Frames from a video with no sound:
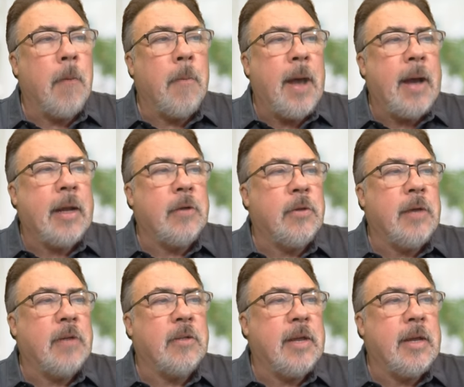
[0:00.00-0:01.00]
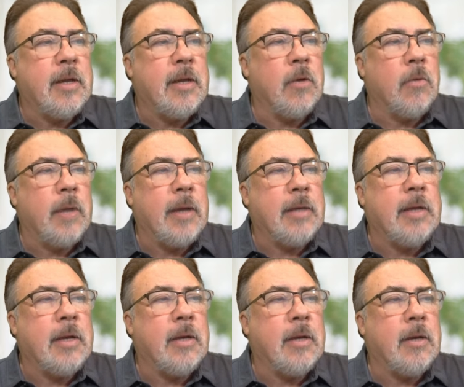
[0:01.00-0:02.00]
back in 2018, you know,
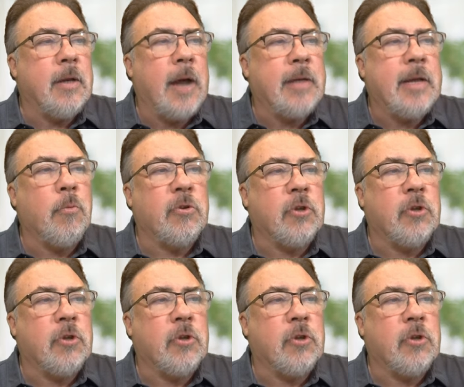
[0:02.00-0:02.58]
18 and 19.